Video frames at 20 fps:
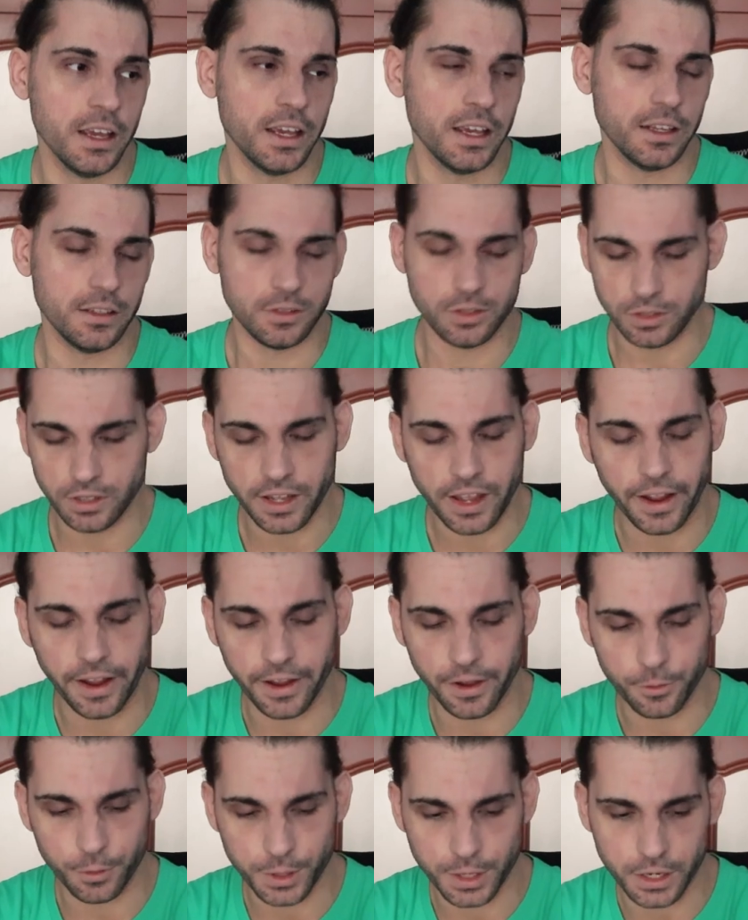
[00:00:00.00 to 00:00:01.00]
And
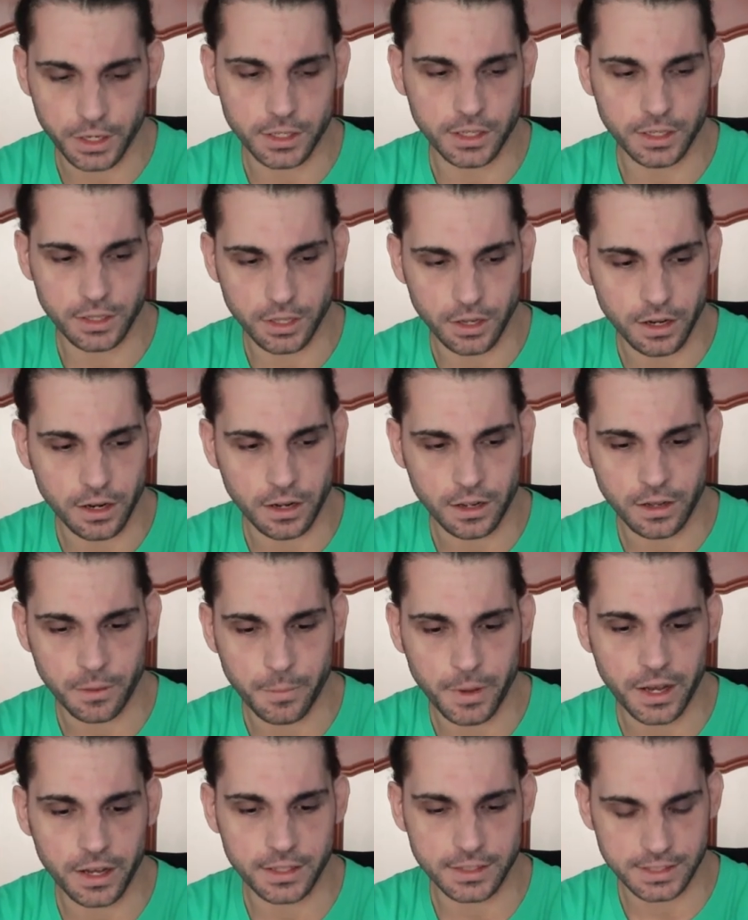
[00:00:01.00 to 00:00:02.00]
today we're gonna talk
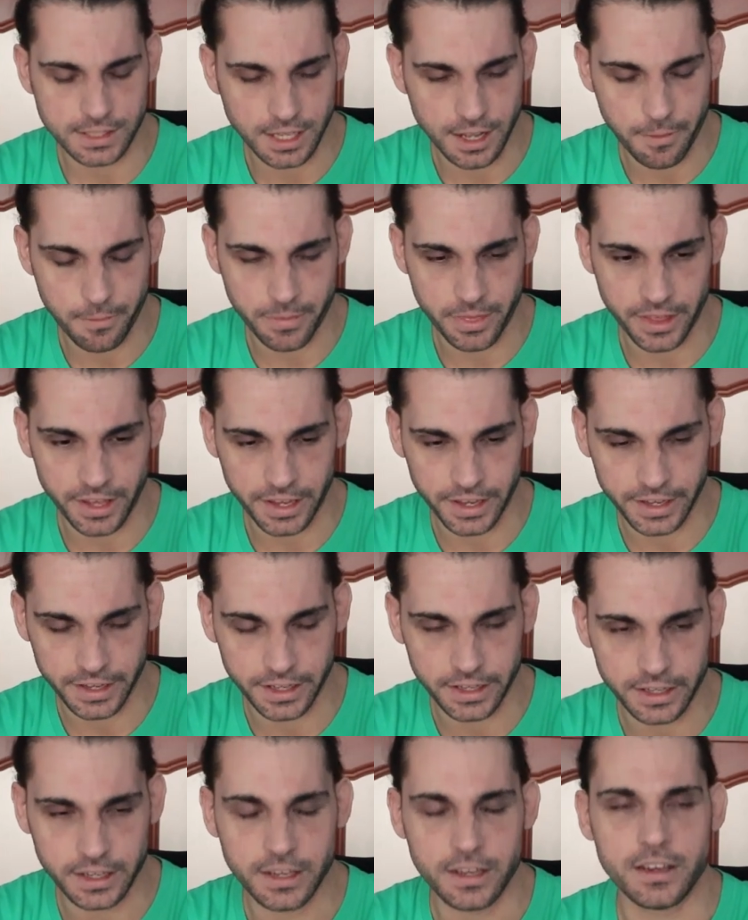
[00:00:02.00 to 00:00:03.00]
about
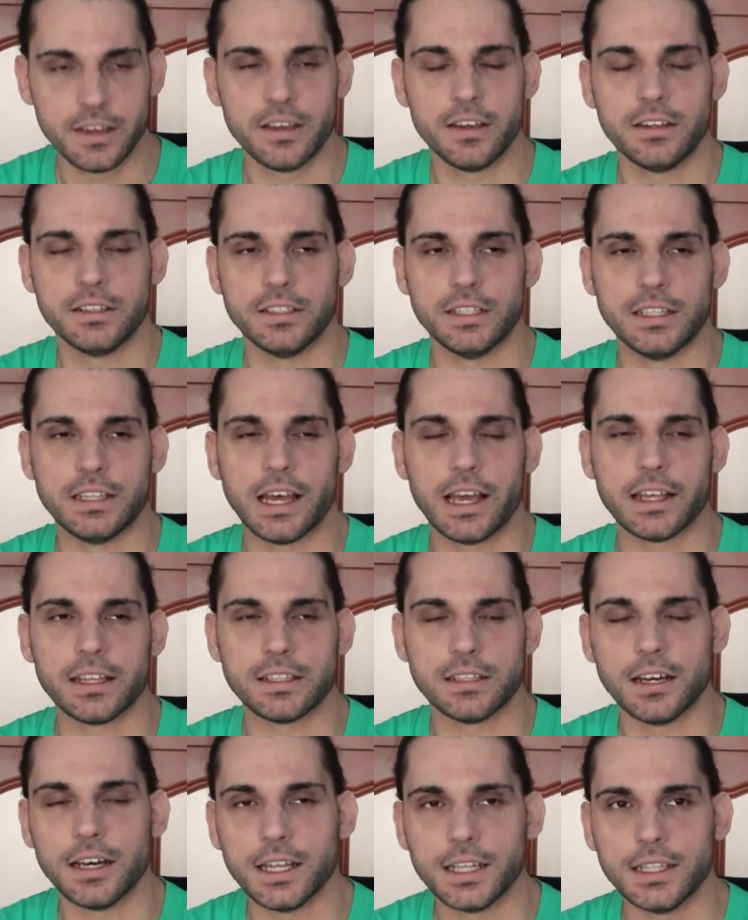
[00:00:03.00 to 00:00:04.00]
something that I
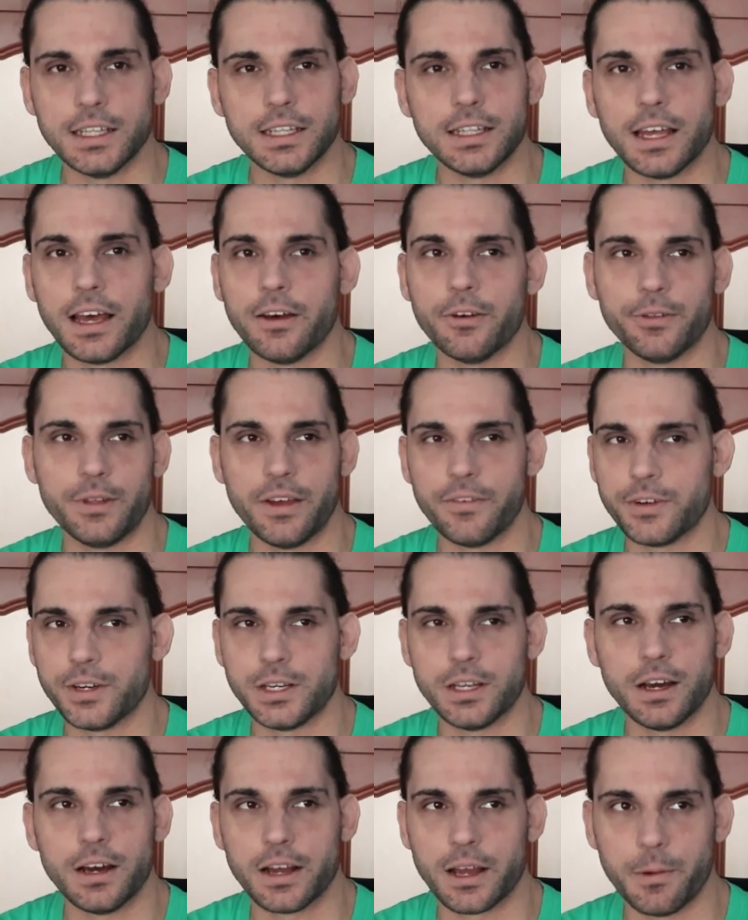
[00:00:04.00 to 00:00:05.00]
thought that I'll never
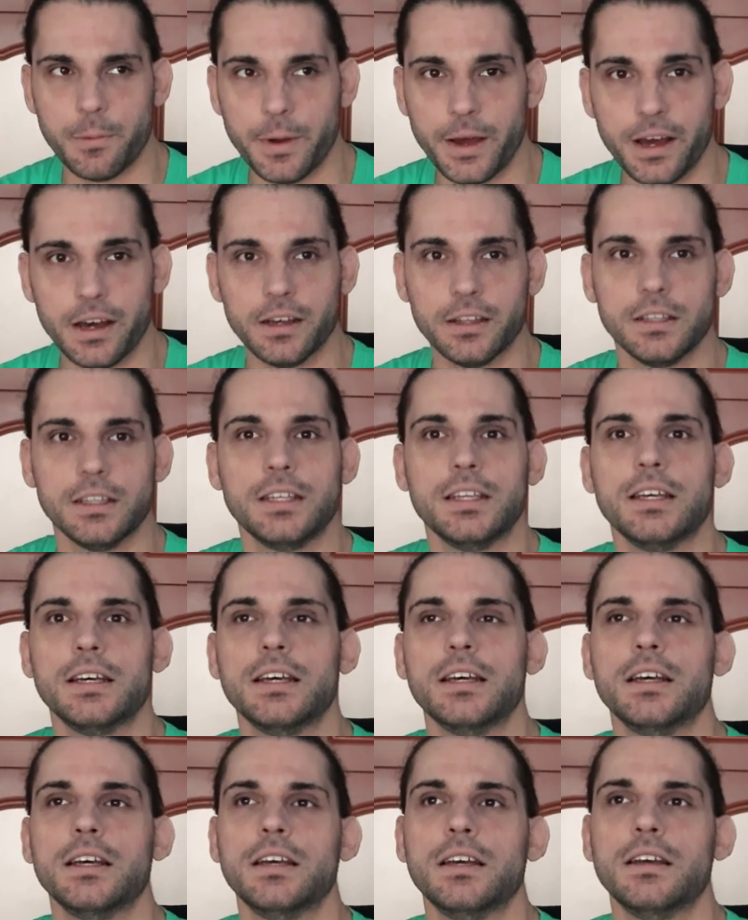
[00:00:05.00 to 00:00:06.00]
talk about,
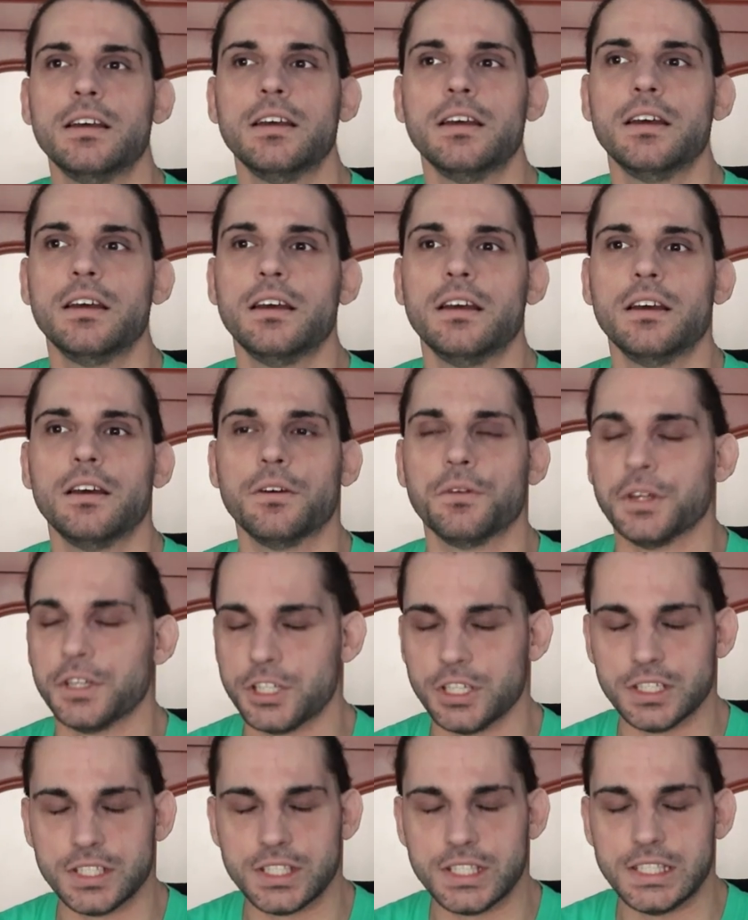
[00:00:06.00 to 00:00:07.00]

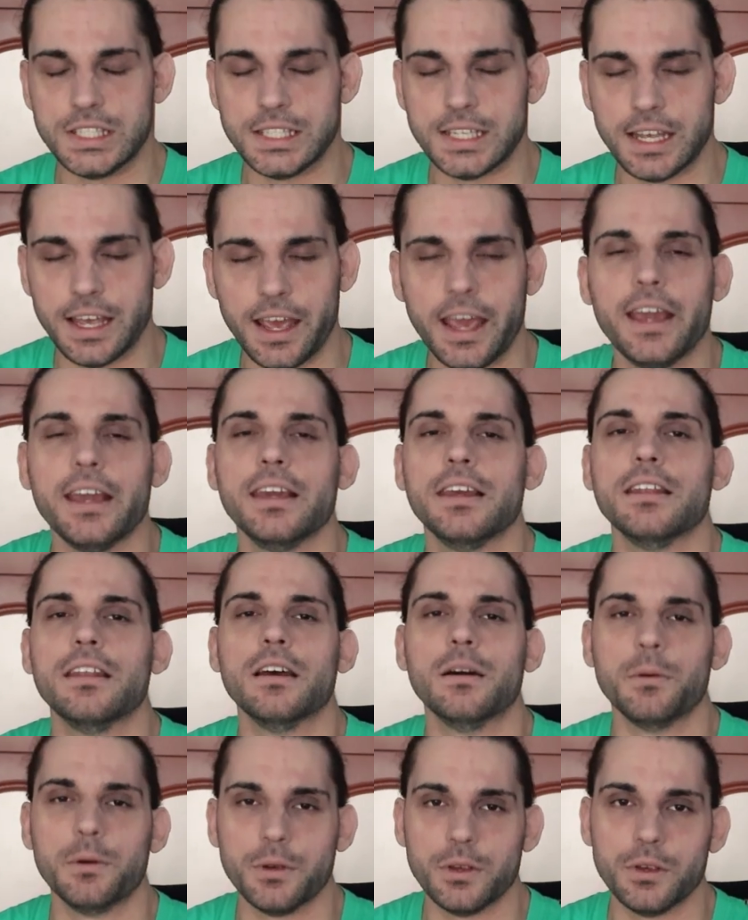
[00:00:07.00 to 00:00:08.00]
which is
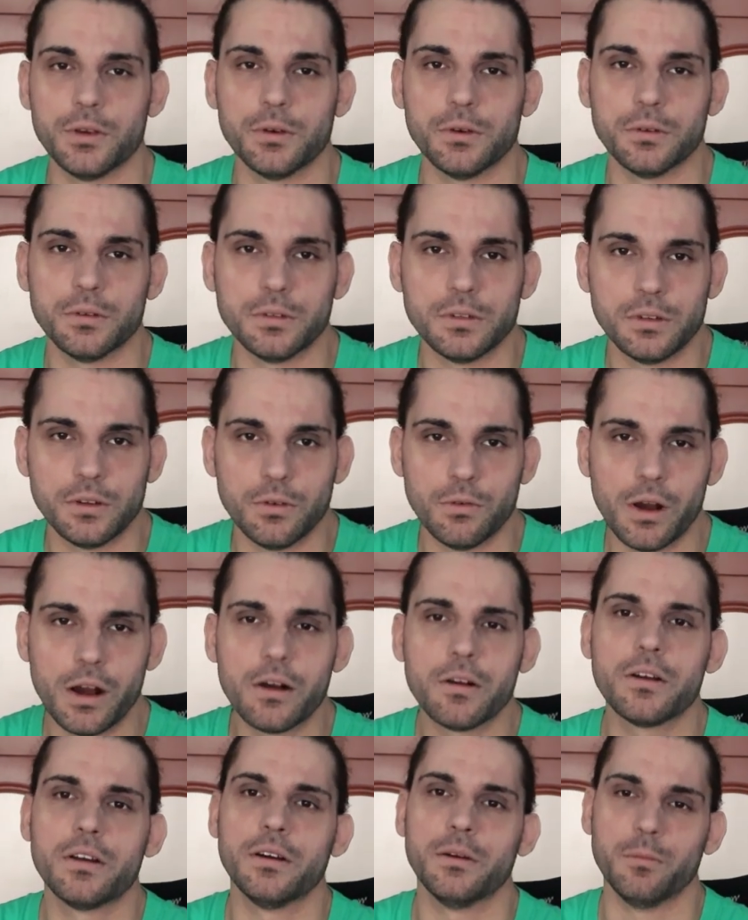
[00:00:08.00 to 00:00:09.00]
AEW.
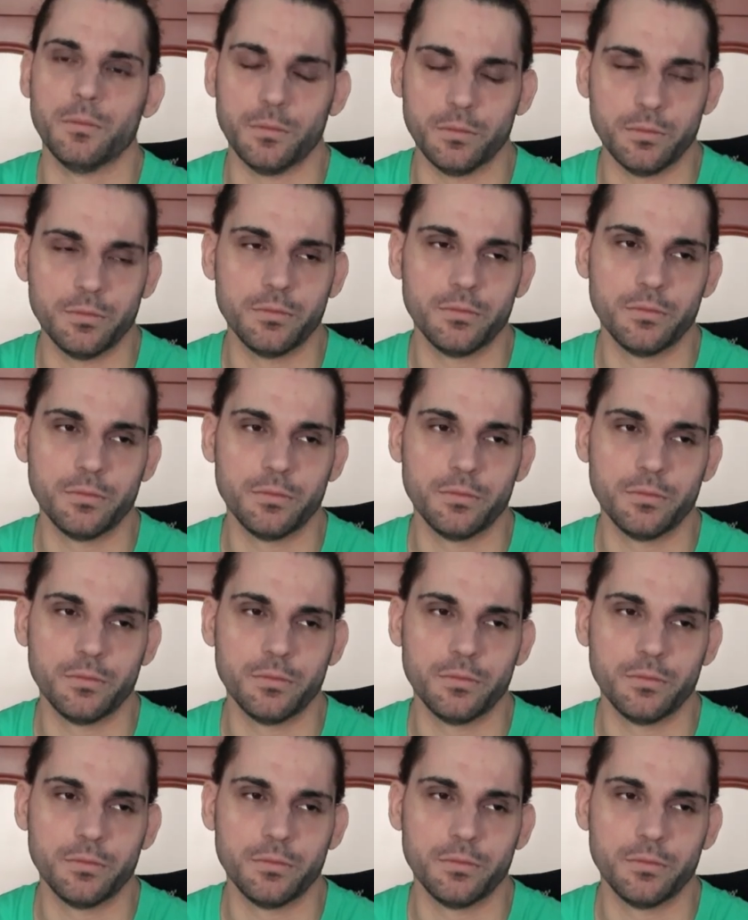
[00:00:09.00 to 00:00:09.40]
Welcome